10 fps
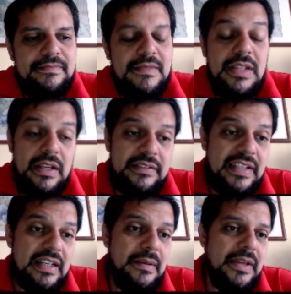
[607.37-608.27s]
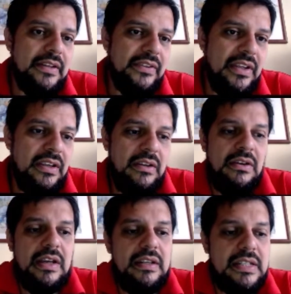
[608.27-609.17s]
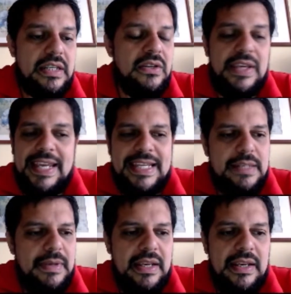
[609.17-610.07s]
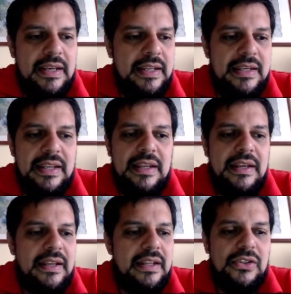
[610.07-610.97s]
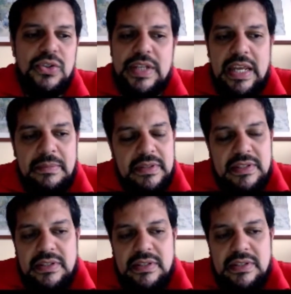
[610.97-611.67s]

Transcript: Exactly, because you can't bid 2 diamonds.